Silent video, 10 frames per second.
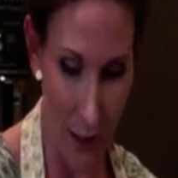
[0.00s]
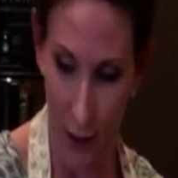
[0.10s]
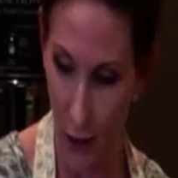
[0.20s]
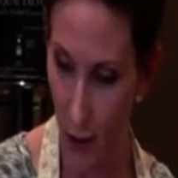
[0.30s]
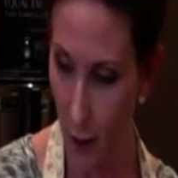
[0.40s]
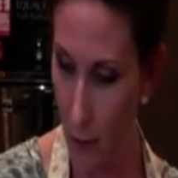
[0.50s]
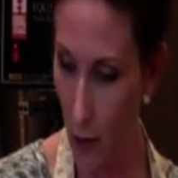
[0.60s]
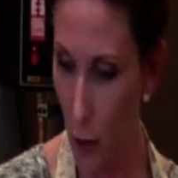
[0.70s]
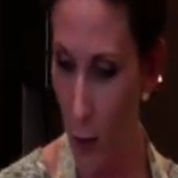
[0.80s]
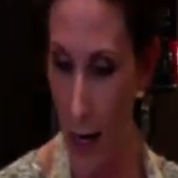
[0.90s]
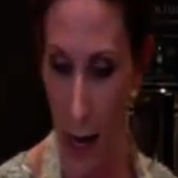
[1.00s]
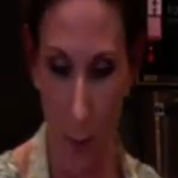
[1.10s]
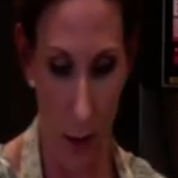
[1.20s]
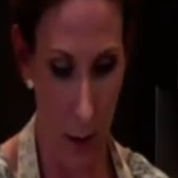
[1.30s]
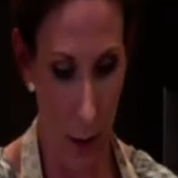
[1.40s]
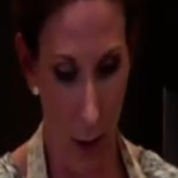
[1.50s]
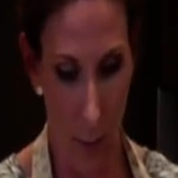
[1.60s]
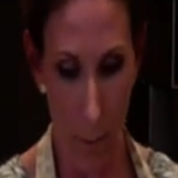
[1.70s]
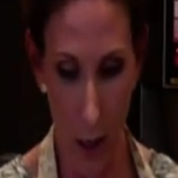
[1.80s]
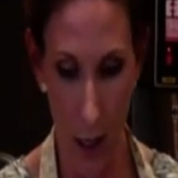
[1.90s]
I'm going to grab
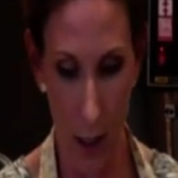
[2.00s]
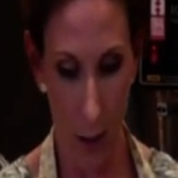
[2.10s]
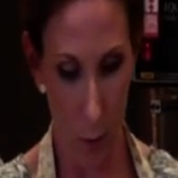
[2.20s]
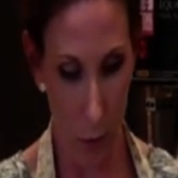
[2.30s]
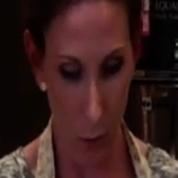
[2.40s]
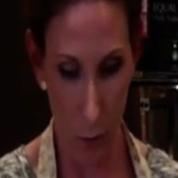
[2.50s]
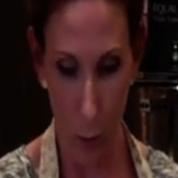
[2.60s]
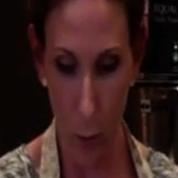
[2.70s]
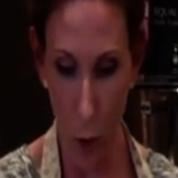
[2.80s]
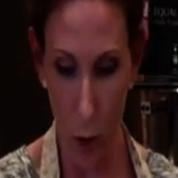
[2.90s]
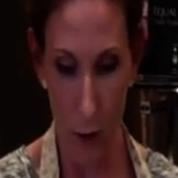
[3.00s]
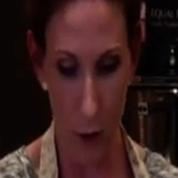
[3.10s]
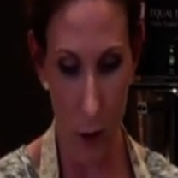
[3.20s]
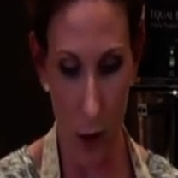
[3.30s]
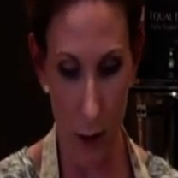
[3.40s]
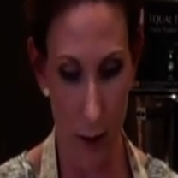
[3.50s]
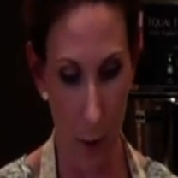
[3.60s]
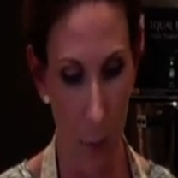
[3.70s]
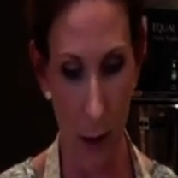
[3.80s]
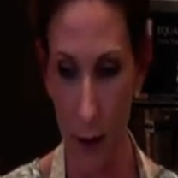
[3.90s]
my beautiful bowl and start
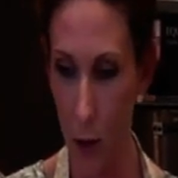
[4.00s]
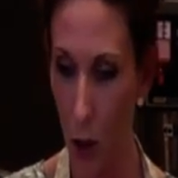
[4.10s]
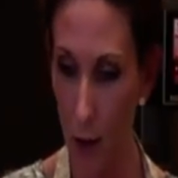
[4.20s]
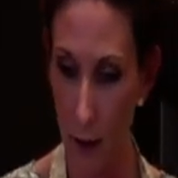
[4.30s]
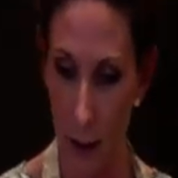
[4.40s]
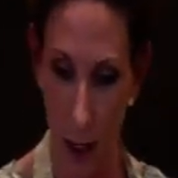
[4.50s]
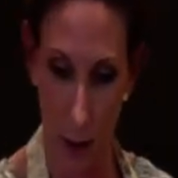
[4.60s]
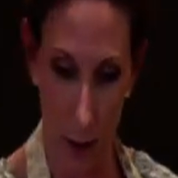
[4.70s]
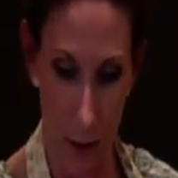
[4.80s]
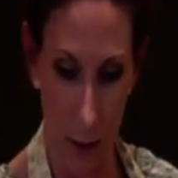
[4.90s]
assembling our salad.